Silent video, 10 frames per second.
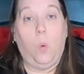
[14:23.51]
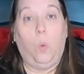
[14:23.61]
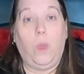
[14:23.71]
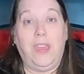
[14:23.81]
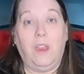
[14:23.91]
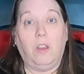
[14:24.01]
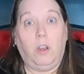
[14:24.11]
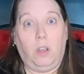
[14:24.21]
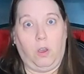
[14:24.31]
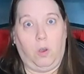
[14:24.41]
we are
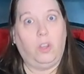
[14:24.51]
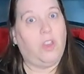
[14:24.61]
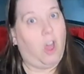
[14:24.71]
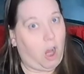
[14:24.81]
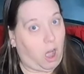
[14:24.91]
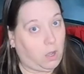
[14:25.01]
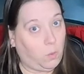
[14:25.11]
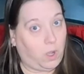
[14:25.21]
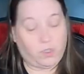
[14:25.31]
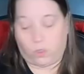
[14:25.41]
going to go to the
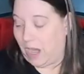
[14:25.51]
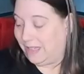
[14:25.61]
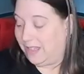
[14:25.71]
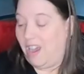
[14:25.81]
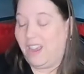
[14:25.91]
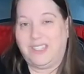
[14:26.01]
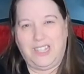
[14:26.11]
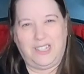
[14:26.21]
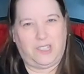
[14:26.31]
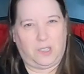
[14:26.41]
hardware store as long as
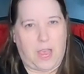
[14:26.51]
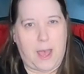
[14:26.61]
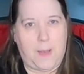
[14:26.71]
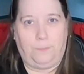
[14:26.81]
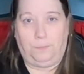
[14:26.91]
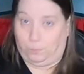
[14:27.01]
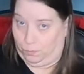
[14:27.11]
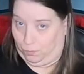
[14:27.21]
this um,